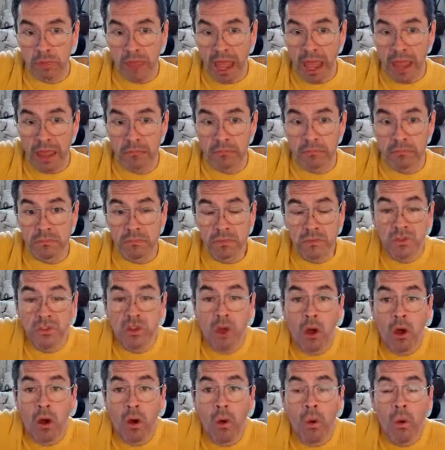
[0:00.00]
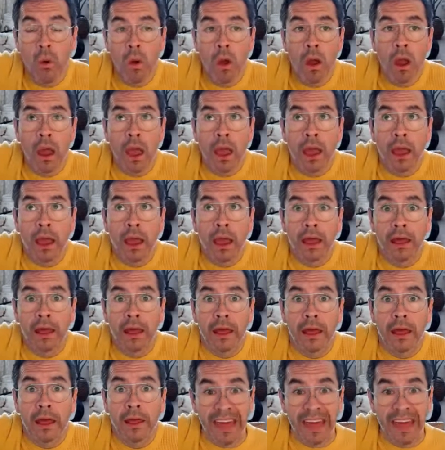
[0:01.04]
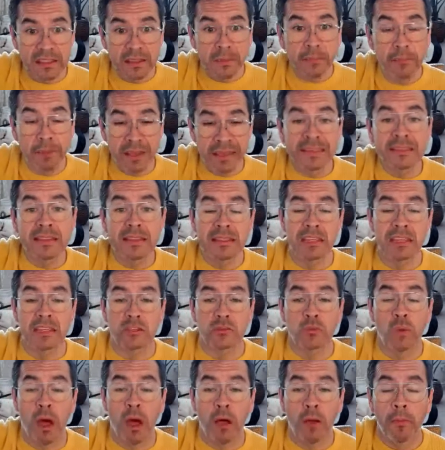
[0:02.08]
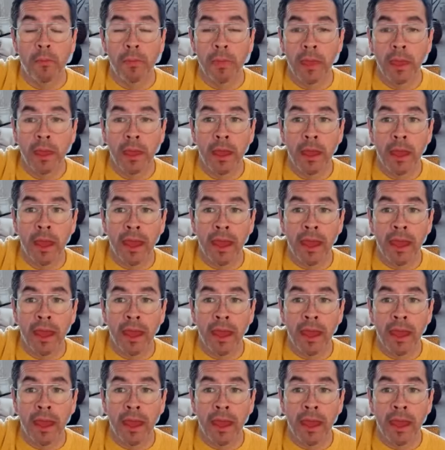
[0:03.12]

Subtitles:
Okay, so it's the business as well.